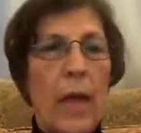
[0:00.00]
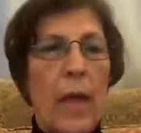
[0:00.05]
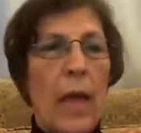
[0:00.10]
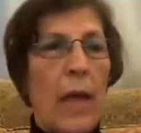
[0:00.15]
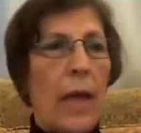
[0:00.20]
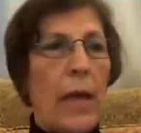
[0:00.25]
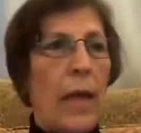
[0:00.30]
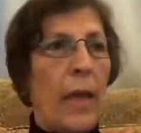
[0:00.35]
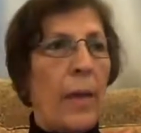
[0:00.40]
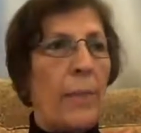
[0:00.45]

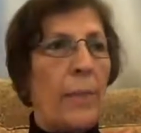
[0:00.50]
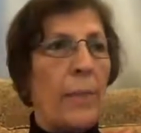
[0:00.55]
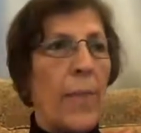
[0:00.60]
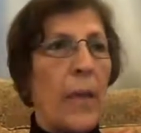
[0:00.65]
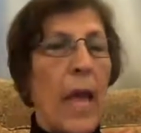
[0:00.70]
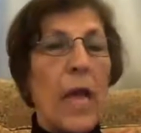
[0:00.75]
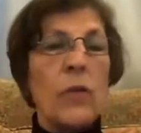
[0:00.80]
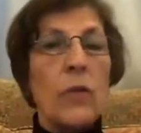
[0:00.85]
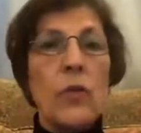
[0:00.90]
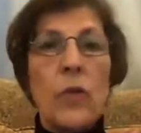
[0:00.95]
um,
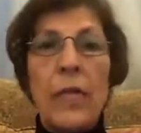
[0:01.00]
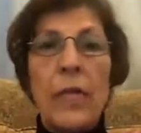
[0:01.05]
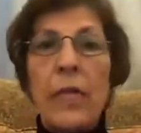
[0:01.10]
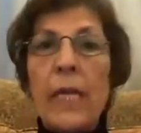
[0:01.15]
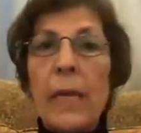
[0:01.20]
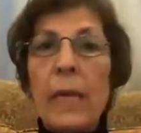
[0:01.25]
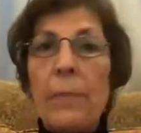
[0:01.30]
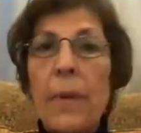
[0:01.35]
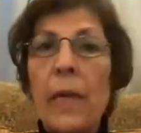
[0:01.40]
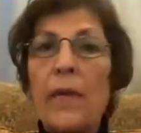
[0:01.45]
actually
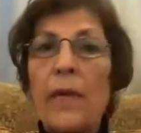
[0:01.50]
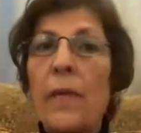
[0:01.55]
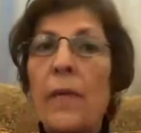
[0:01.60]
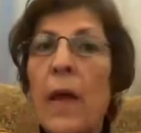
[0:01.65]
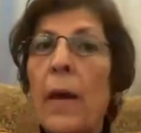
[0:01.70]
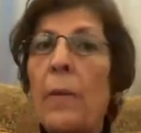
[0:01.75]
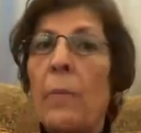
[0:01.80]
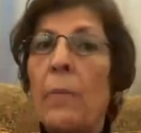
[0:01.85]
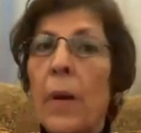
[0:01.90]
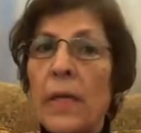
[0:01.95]
keeping
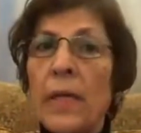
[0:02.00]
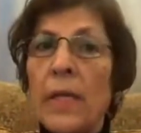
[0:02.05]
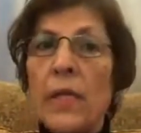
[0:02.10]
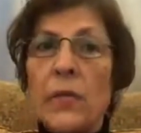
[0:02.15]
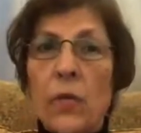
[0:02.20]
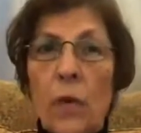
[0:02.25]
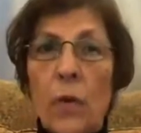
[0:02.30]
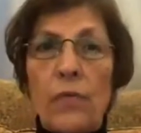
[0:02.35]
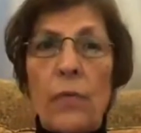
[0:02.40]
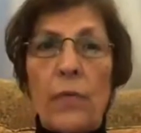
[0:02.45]
the
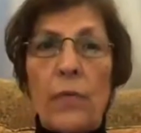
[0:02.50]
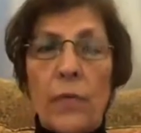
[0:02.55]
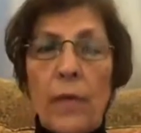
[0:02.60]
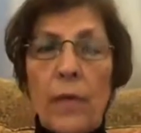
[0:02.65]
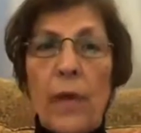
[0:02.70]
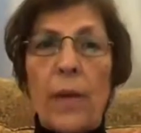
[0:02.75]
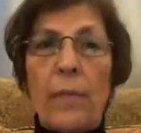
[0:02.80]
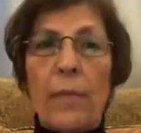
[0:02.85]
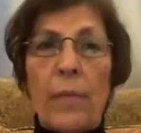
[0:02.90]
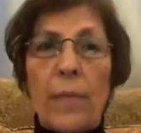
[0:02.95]
bodies of
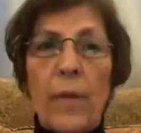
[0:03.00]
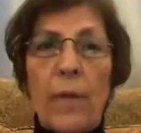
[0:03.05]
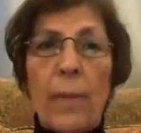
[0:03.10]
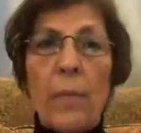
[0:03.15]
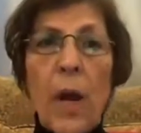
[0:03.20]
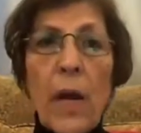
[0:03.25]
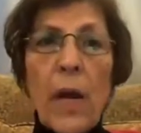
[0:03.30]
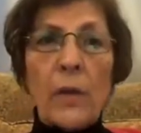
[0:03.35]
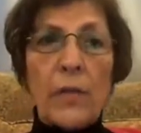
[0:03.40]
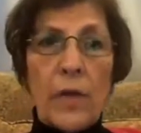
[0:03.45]
uh, the
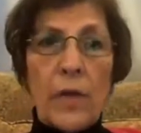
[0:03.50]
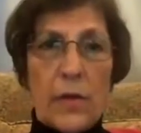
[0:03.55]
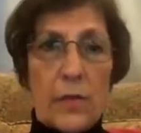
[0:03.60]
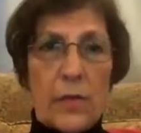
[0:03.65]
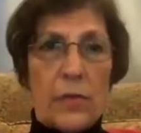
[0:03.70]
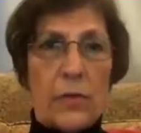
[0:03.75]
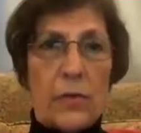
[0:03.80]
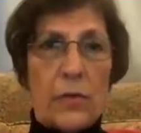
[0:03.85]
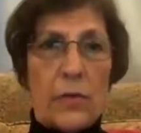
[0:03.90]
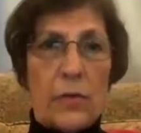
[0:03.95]

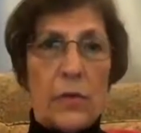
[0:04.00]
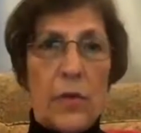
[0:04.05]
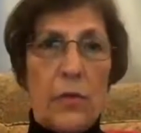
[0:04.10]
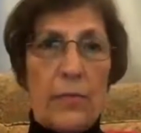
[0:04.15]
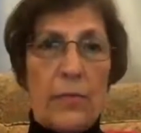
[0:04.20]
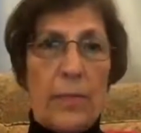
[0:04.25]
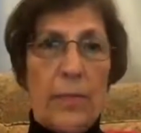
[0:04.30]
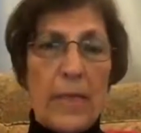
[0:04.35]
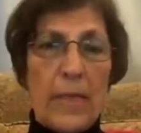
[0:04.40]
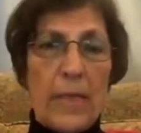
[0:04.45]
martyrs of
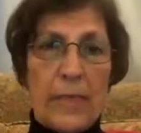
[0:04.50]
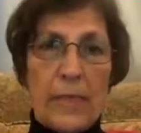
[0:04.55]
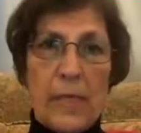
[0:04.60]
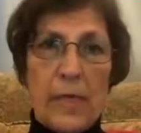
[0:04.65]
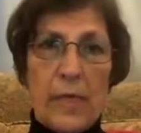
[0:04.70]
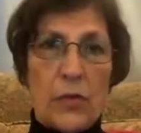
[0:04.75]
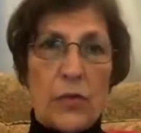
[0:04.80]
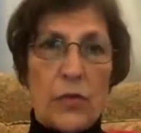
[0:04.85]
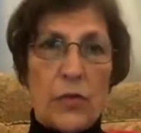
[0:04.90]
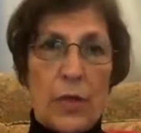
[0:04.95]

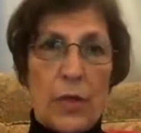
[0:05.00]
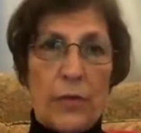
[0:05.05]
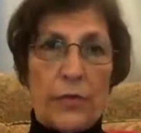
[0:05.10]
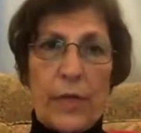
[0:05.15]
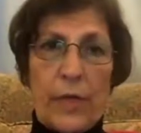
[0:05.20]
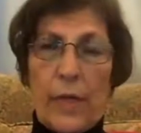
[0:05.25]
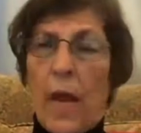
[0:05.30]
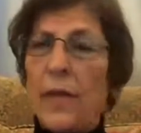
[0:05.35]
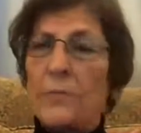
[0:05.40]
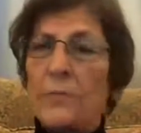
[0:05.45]
Palestinian
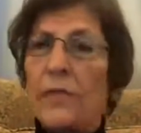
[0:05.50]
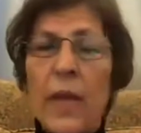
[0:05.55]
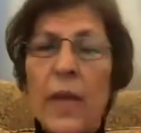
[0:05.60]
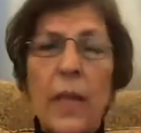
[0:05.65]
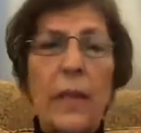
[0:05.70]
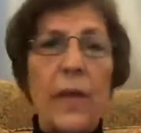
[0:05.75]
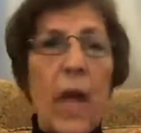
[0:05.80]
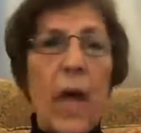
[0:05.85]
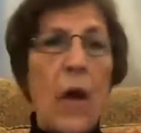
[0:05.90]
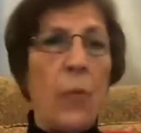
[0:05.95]
children. Until
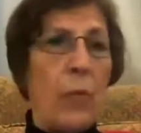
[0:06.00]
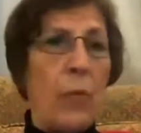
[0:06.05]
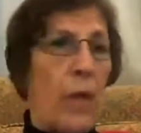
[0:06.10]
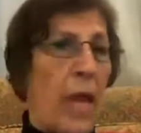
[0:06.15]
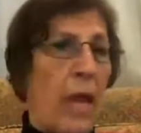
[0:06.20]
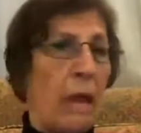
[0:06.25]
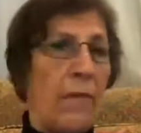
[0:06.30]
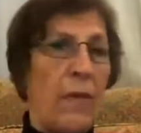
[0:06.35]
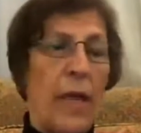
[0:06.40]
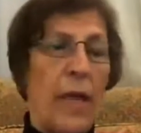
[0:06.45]
now, we
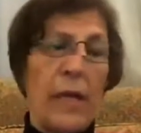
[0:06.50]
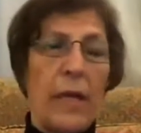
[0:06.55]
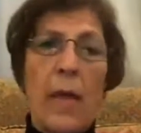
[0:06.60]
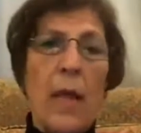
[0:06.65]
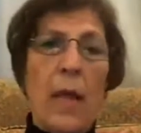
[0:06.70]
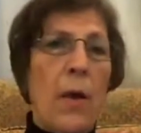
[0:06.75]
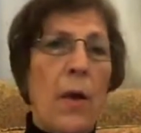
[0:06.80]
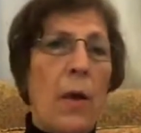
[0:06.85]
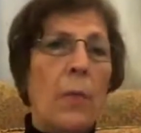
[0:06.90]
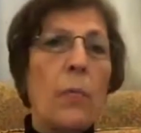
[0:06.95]
have like
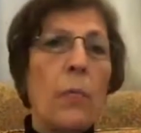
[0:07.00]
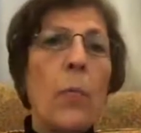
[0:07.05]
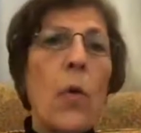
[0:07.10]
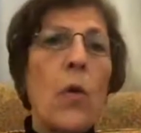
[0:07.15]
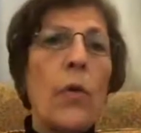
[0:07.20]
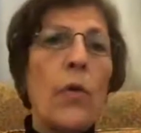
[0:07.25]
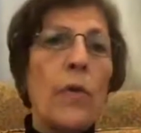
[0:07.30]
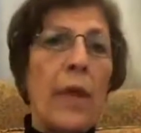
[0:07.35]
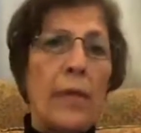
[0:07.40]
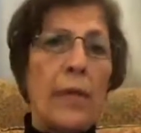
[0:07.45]

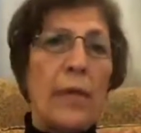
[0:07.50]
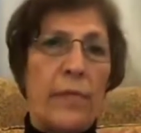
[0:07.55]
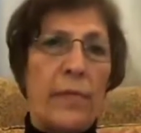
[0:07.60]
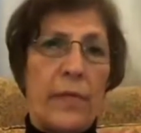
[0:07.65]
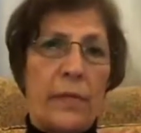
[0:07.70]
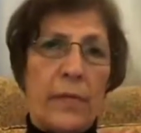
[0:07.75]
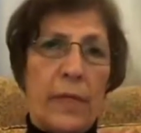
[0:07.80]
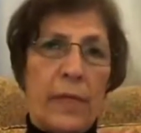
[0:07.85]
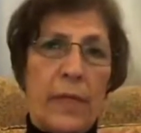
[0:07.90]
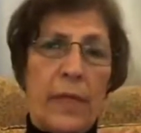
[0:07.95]
more than
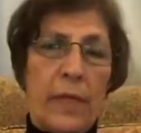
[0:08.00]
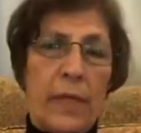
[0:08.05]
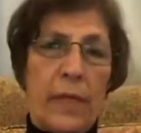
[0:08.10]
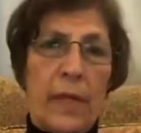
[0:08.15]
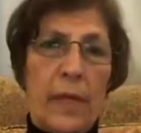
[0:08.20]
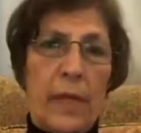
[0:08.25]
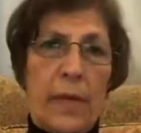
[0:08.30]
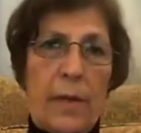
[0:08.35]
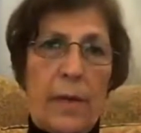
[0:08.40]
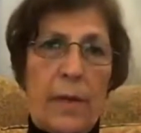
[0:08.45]
50
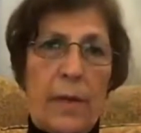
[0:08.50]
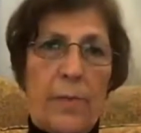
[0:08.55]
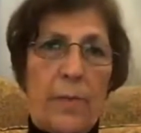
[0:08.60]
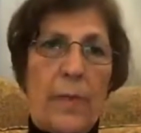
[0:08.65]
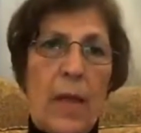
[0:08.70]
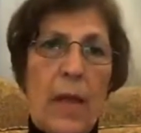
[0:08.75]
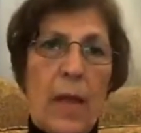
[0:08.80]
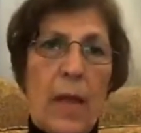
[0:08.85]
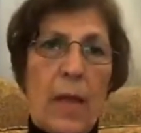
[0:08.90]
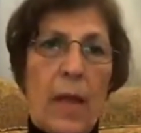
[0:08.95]
um,
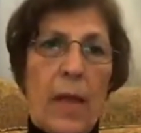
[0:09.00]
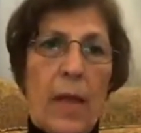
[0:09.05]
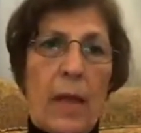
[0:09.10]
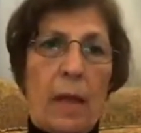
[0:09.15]
uh,